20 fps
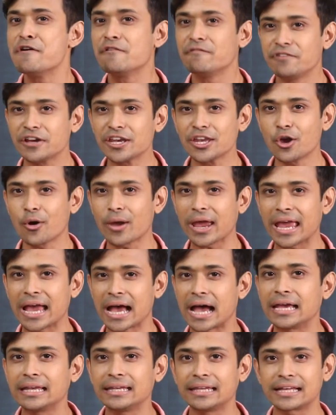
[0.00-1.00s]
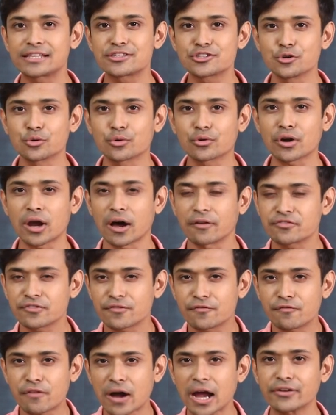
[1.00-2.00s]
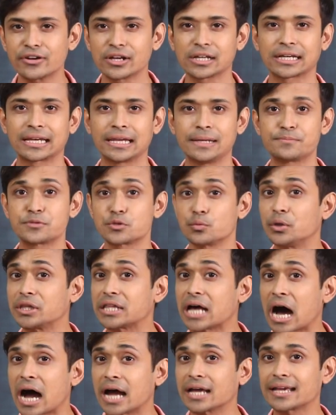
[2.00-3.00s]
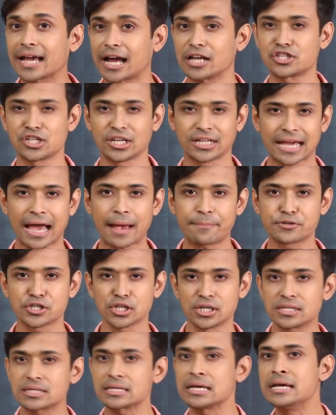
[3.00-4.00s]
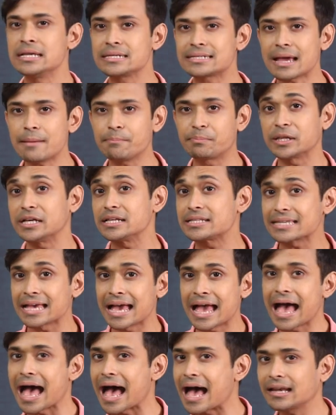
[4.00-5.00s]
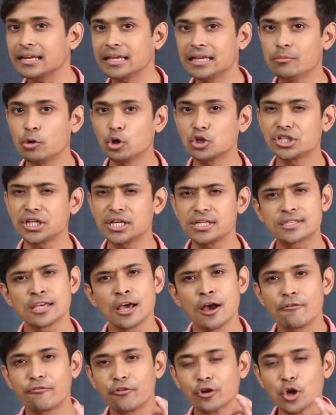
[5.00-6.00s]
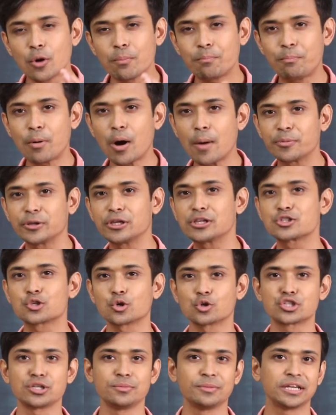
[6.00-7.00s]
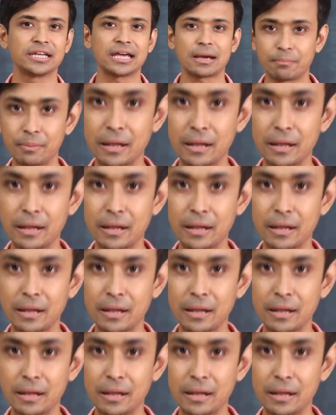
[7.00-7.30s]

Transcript: Vidyo AI lets you craft viral clips with eye-catching captions, templates, and emojis for your popular social media